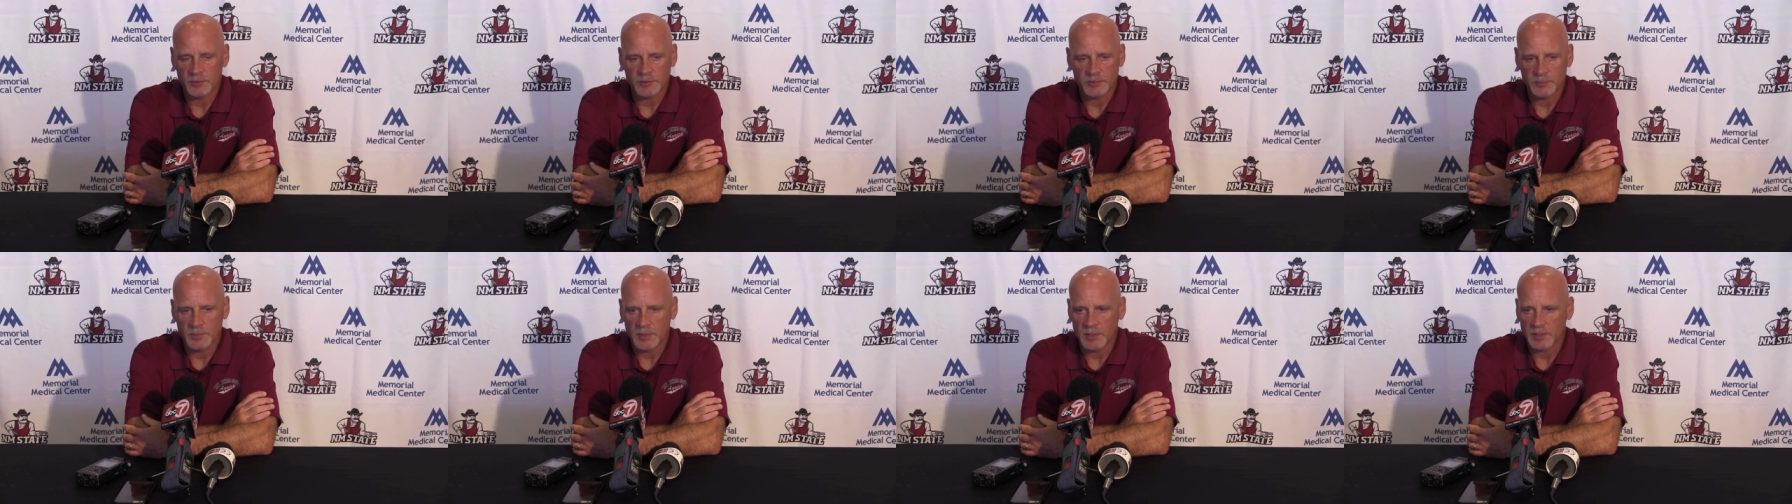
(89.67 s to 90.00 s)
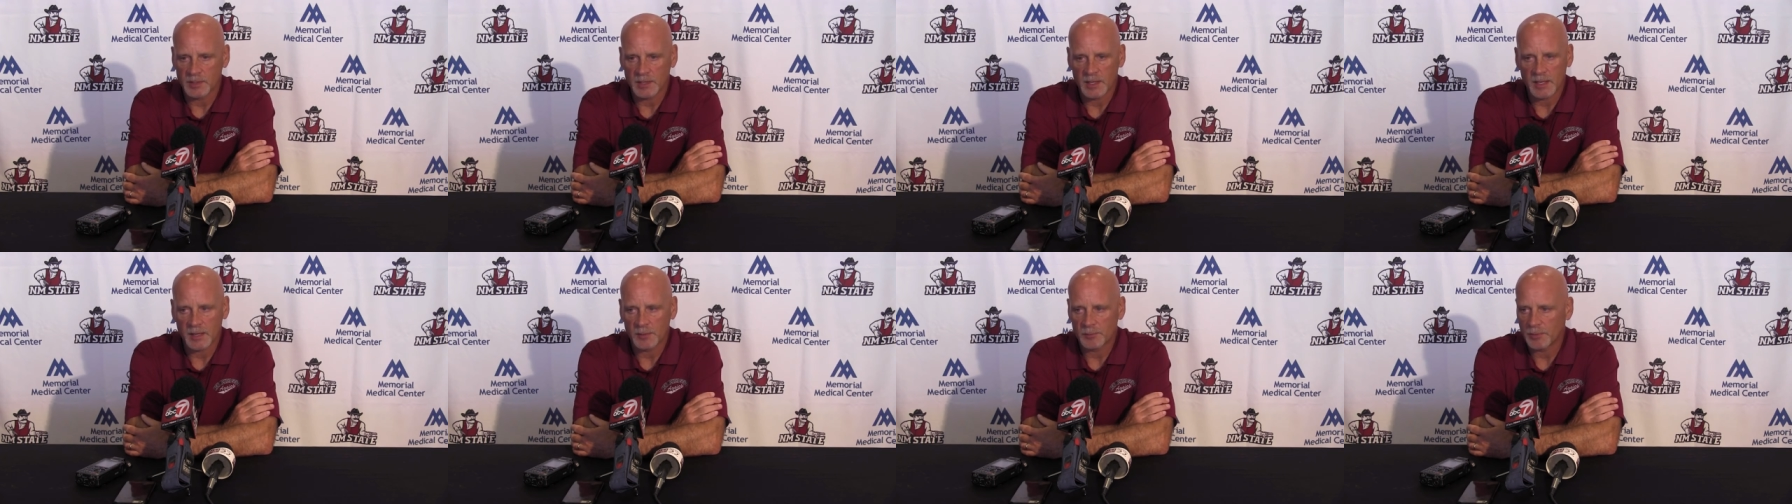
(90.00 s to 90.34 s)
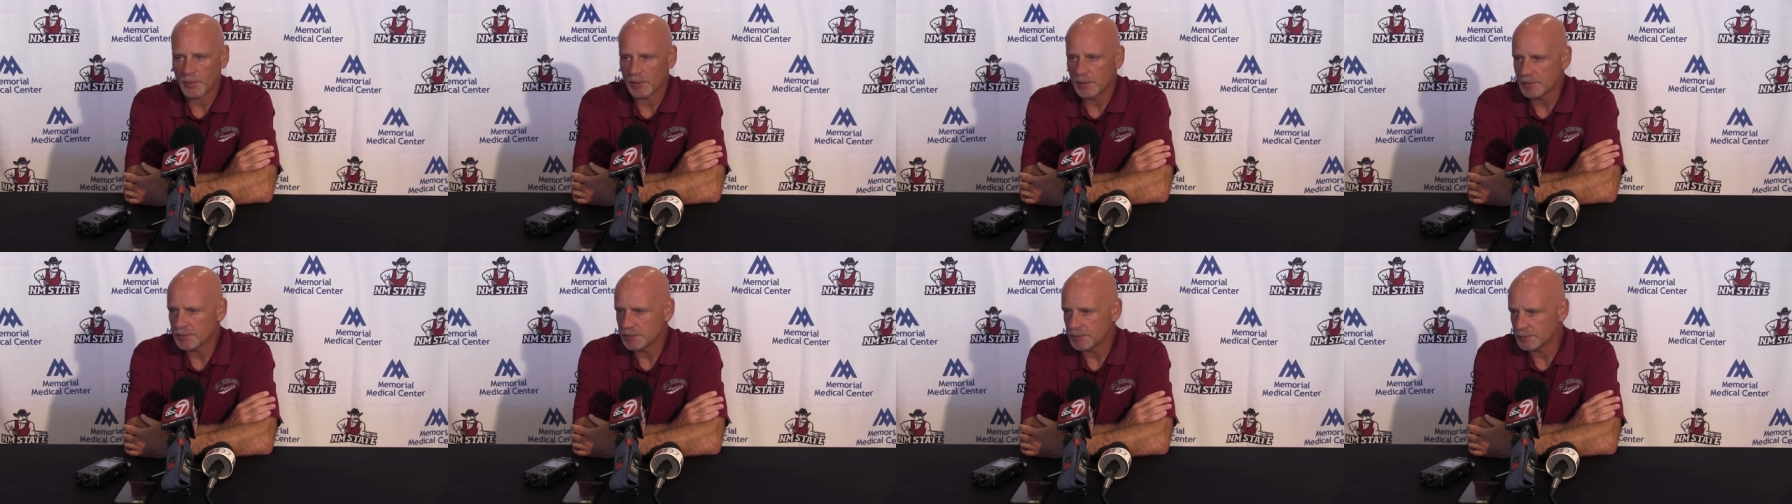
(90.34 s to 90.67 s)
He's been a lot of
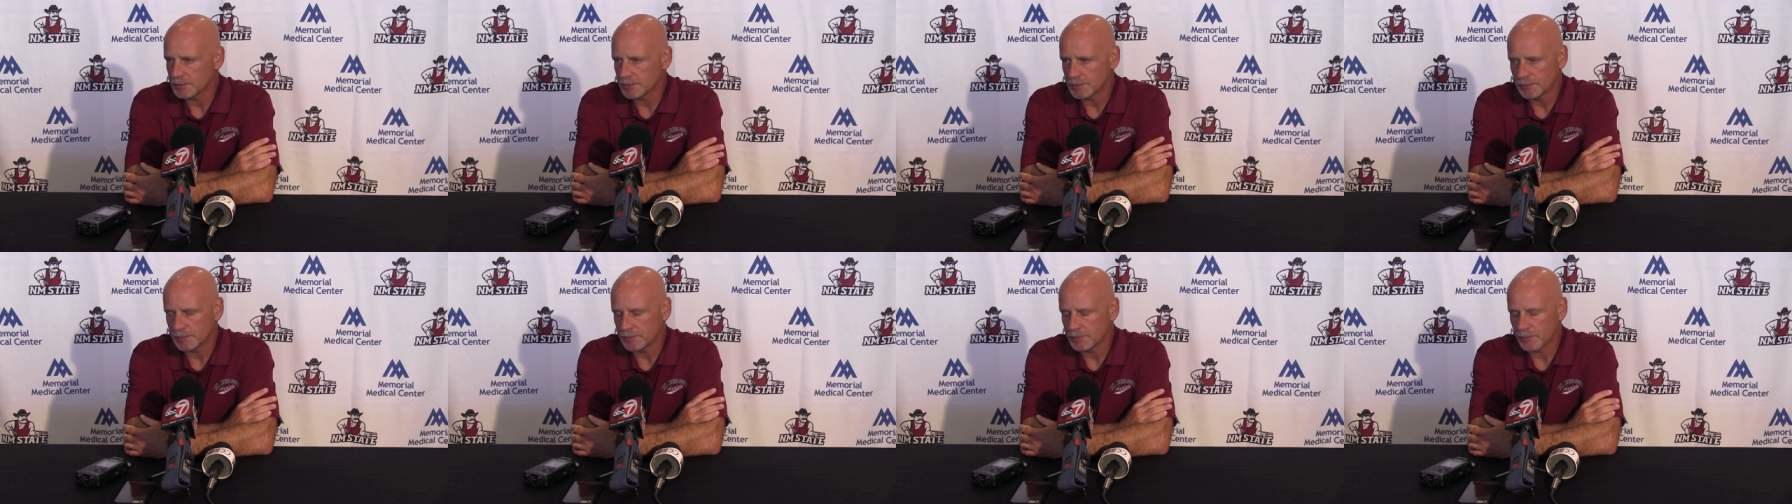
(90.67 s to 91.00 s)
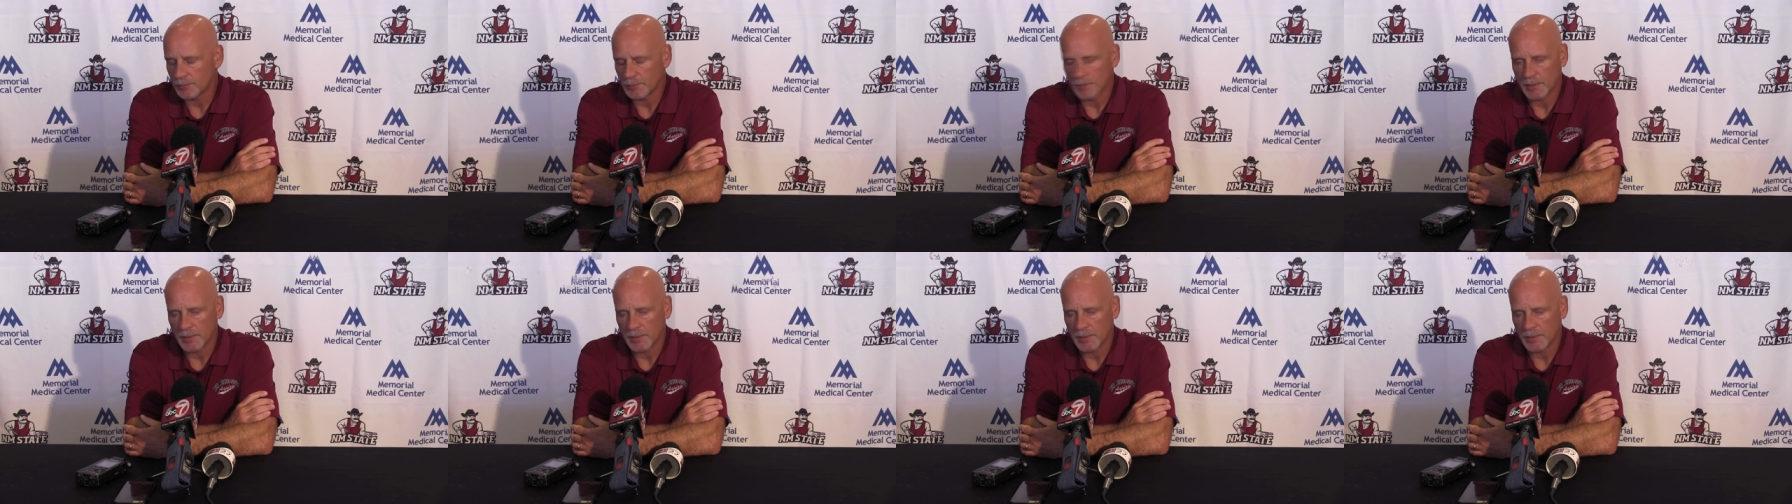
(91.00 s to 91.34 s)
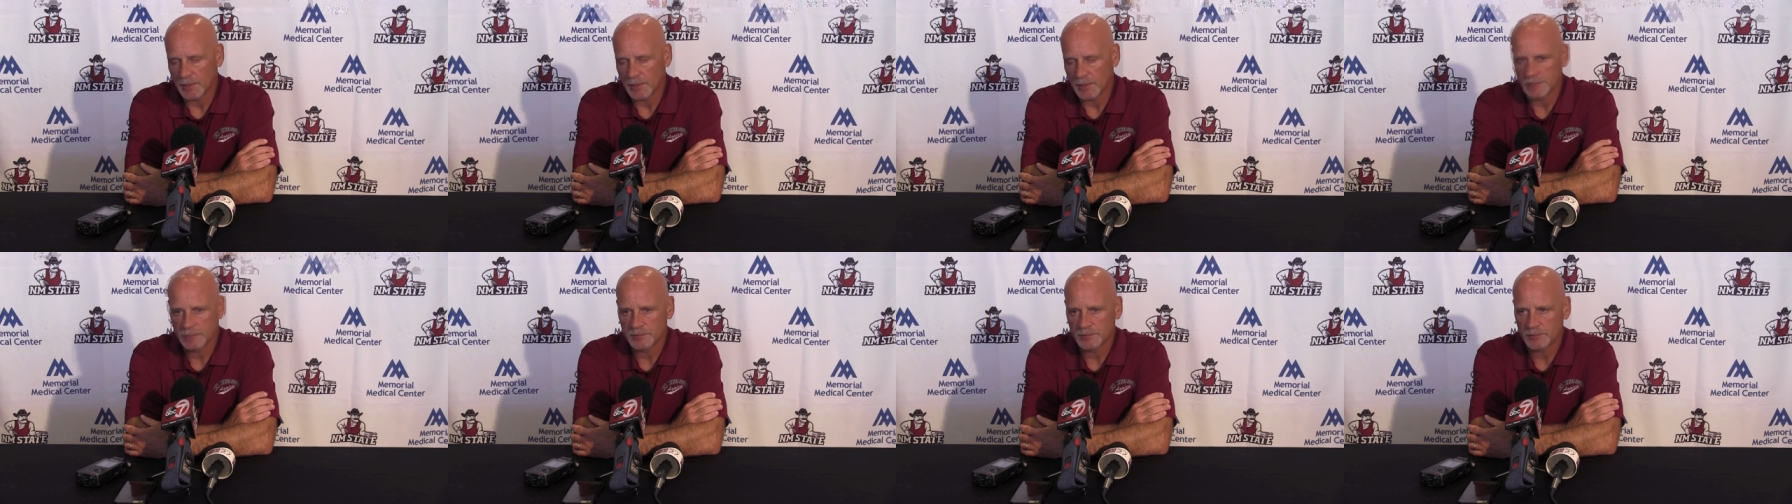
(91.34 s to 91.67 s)
places and
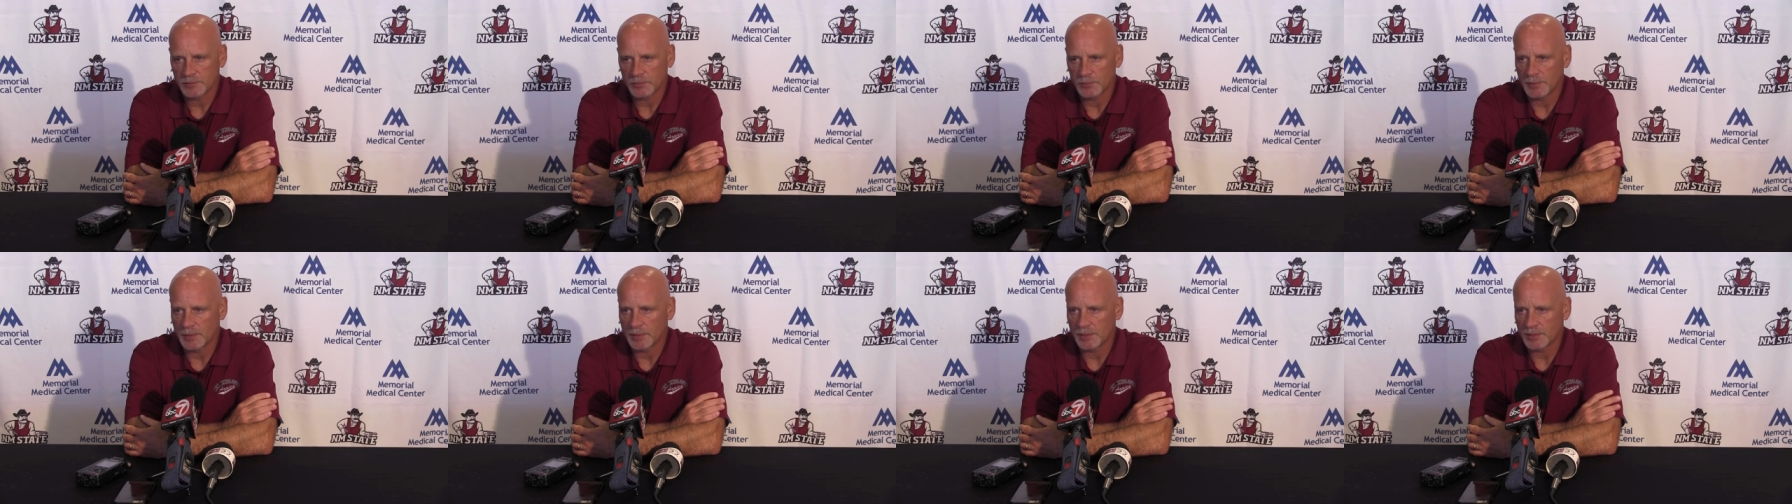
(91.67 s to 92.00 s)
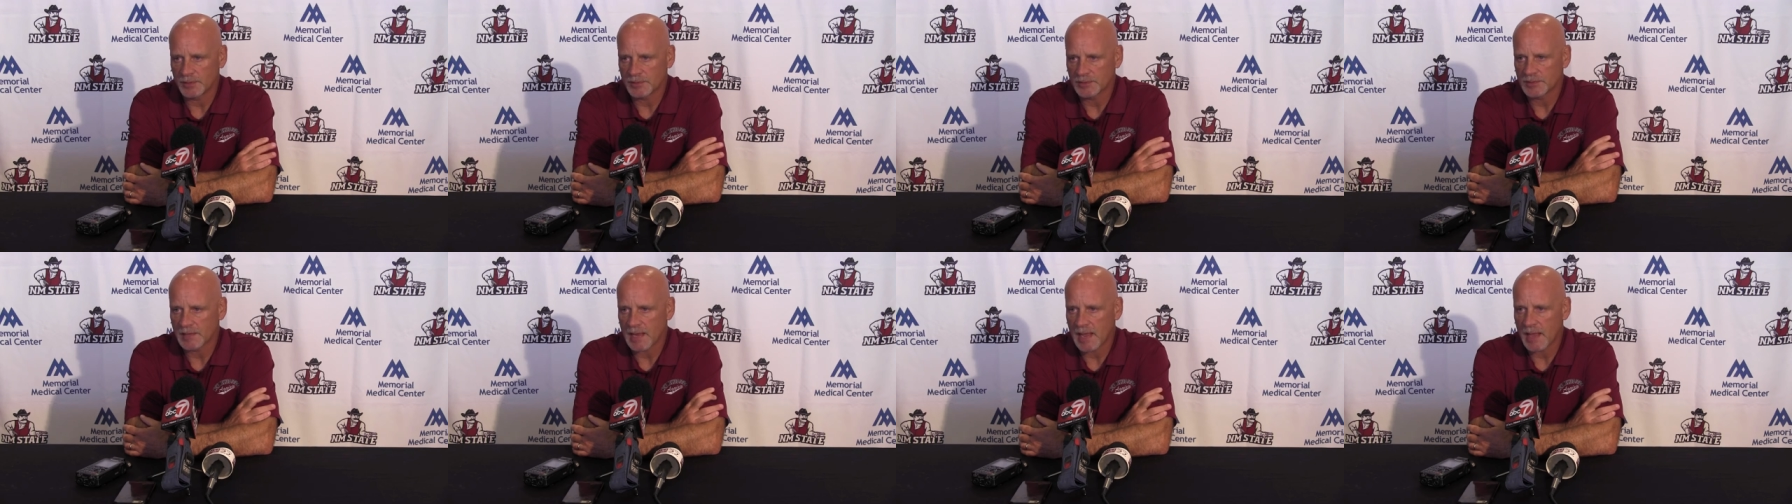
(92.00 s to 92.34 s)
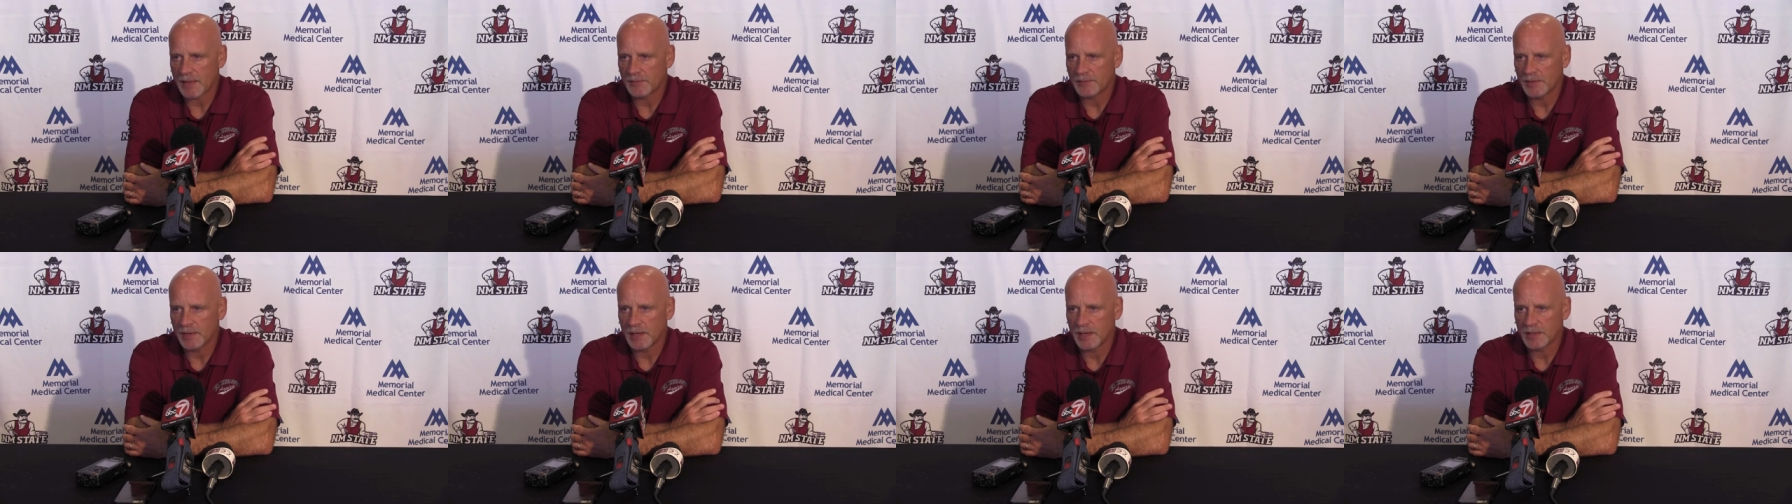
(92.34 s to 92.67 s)
tremendous, tremendous
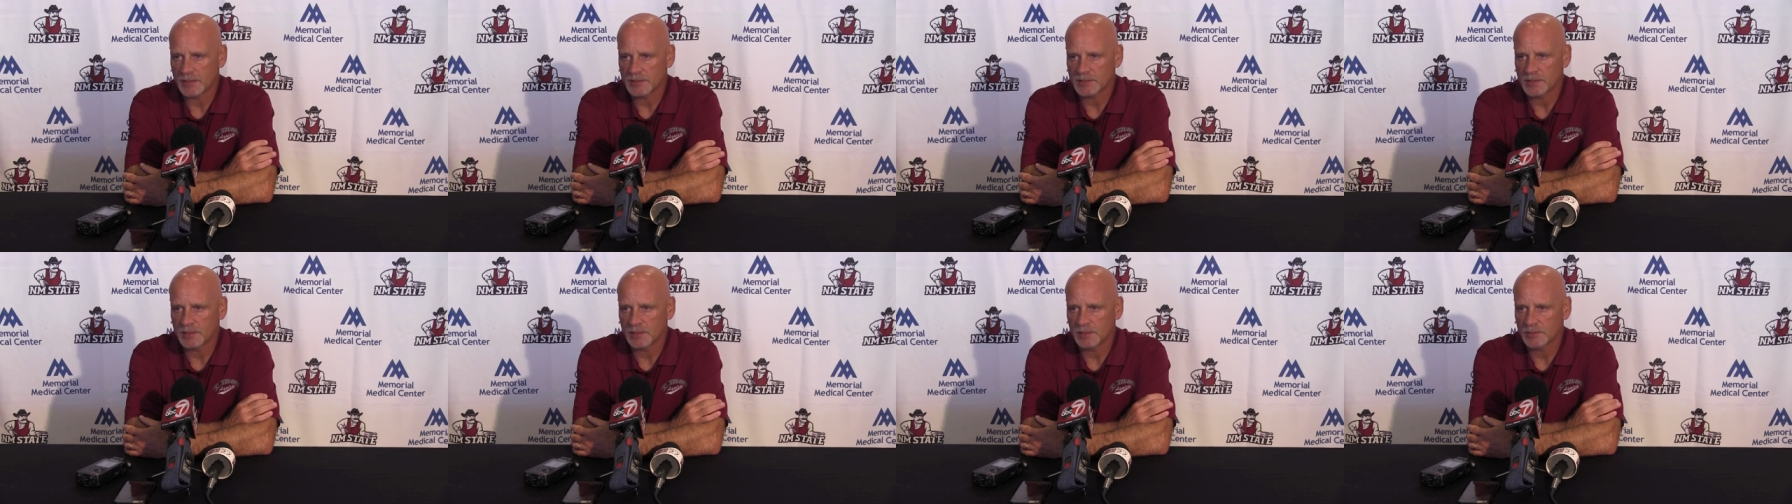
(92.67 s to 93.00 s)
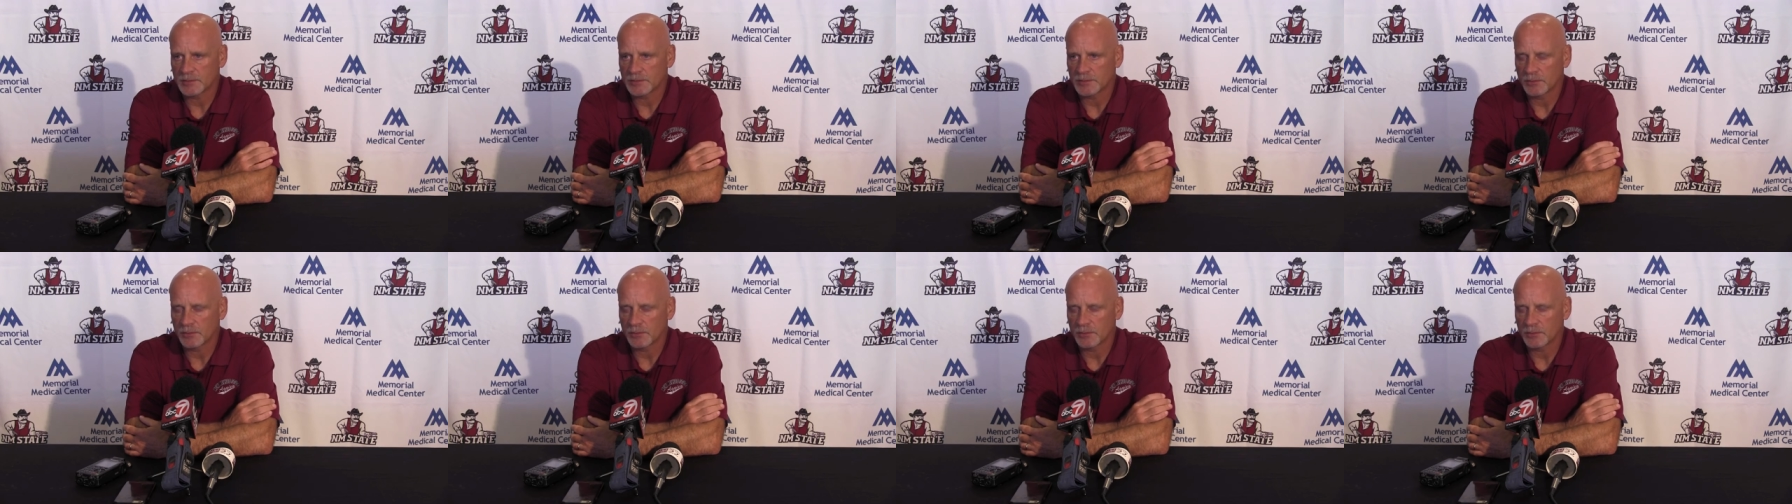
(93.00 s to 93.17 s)
staff he has there.